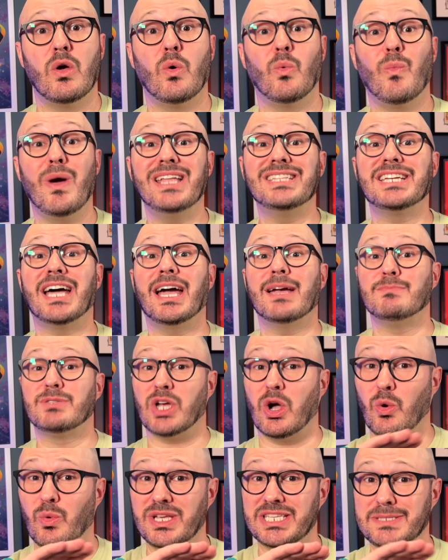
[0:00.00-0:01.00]
Wait times
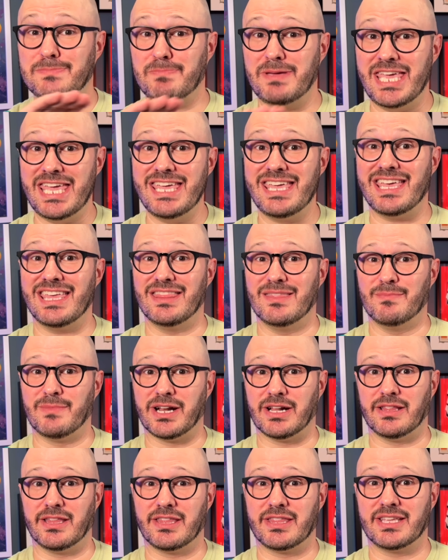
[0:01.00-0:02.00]
always peak in the
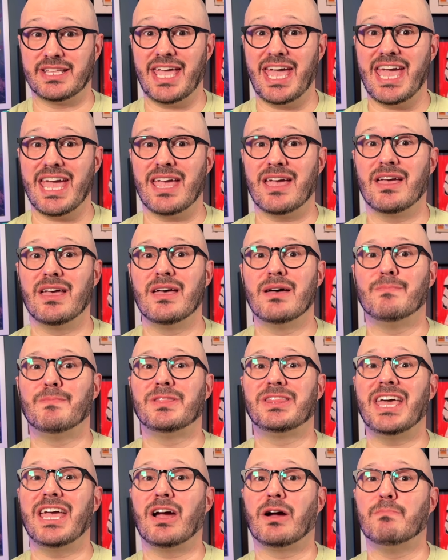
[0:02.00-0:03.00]
middle of the day, but
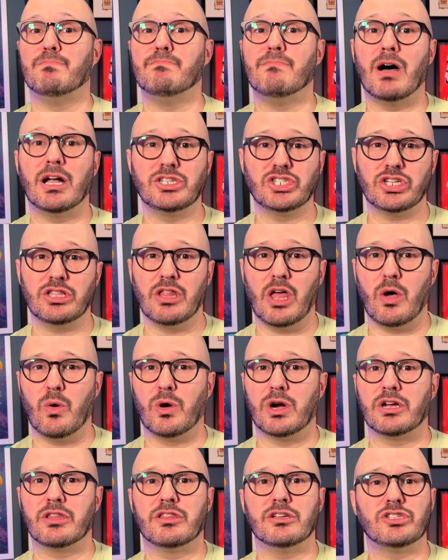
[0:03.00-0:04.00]
they are much
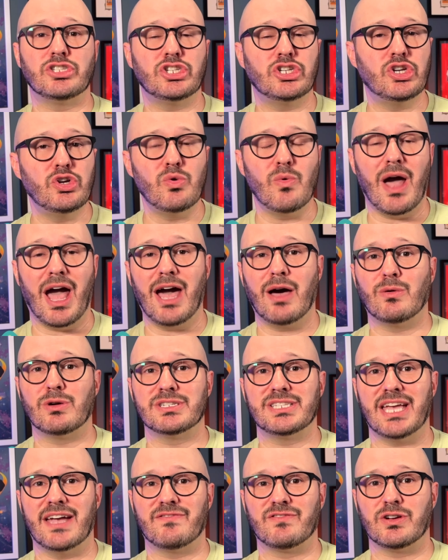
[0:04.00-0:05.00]
lower the 2
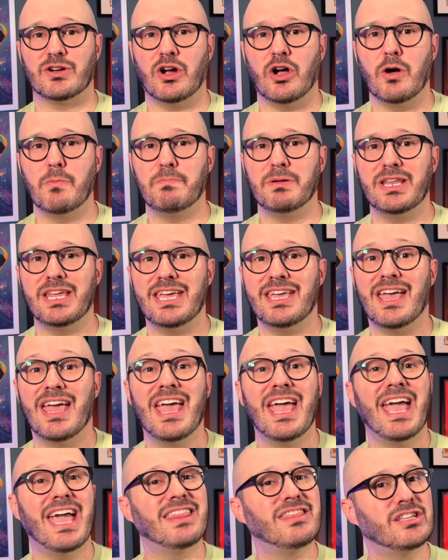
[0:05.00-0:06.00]
hours after opening
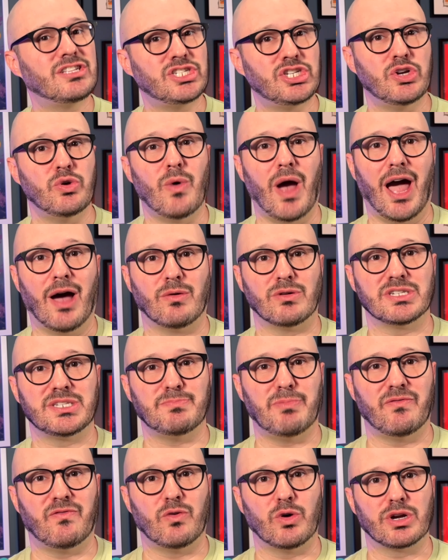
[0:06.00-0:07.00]
and the 2 hours
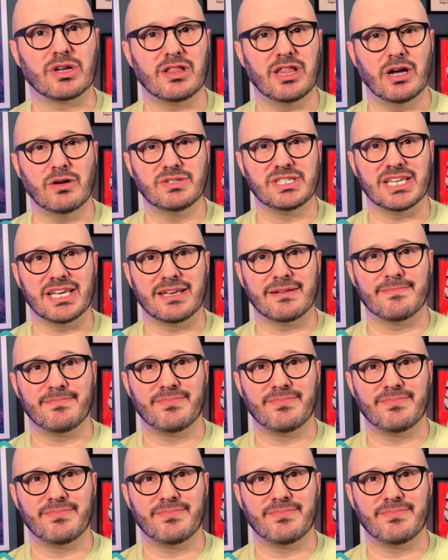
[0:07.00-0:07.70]
before closing.